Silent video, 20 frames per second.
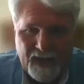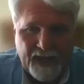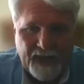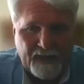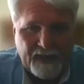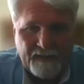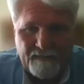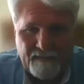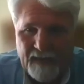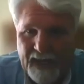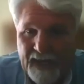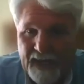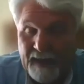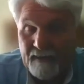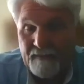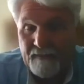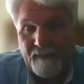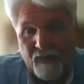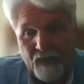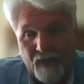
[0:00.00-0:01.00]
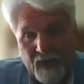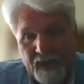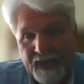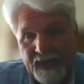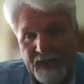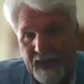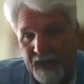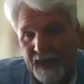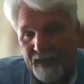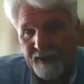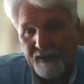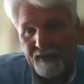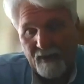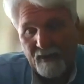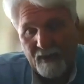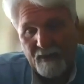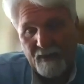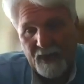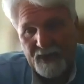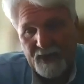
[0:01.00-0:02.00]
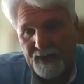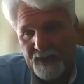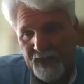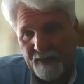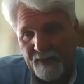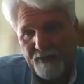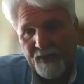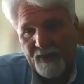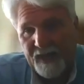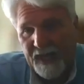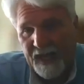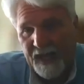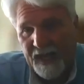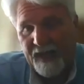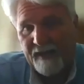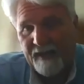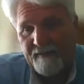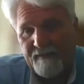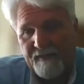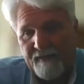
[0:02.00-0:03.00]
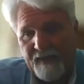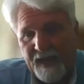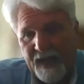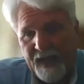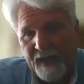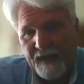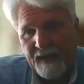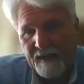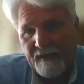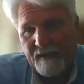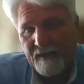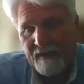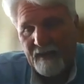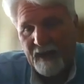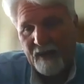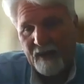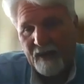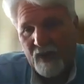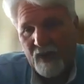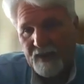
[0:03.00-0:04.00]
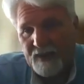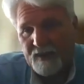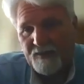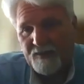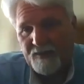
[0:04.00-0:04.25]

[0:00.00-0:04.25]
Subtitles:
and really kind of do a much deeper dive than I was